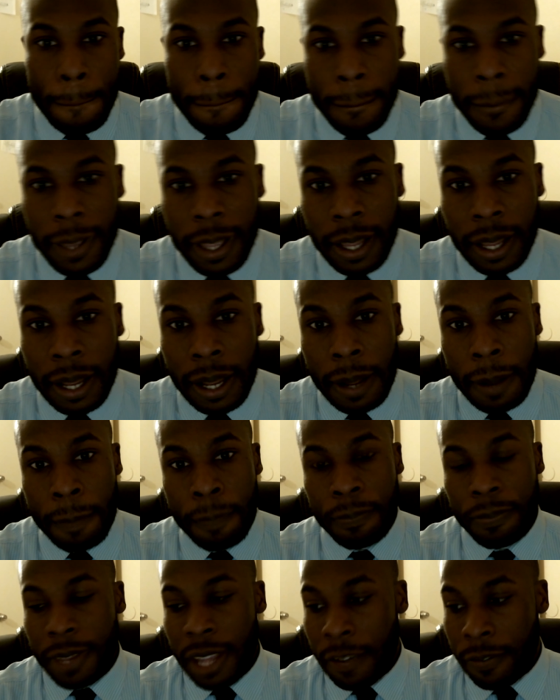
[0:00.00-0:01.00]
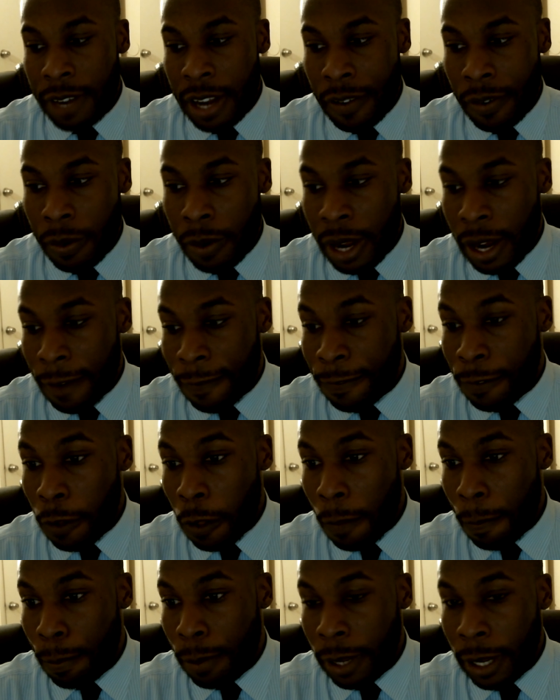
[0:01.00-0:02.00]
I've never read a full
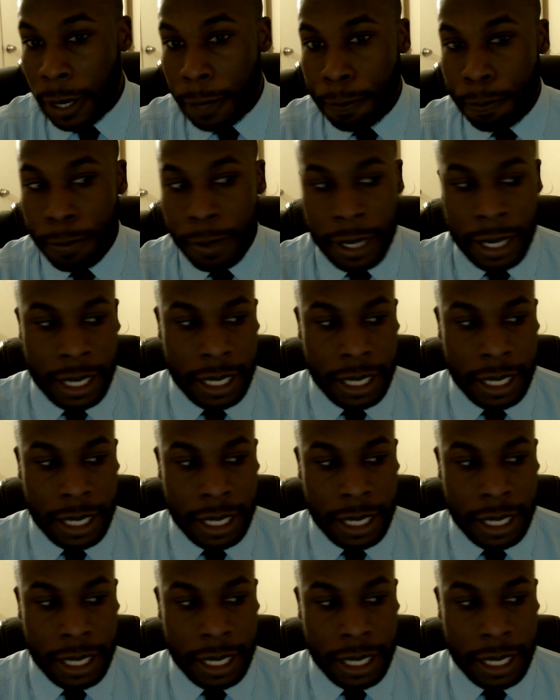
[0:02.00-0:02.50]
book, but